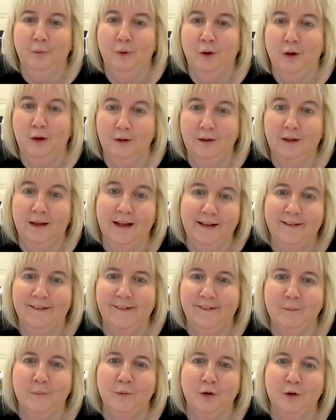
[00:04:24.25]
what
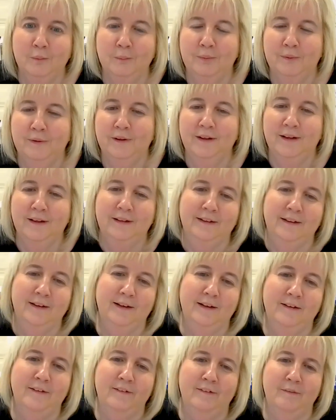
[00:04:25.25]
lights them up, and
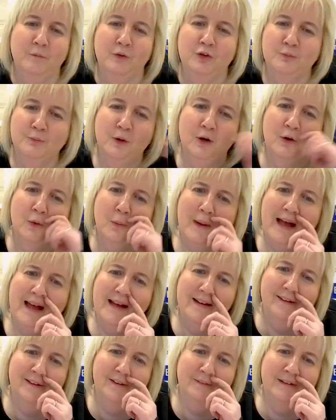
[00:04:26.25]
there's much more
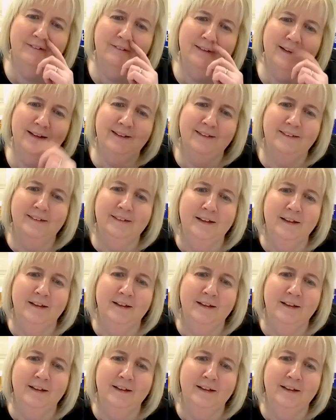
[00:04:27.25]
awareness around that, isn't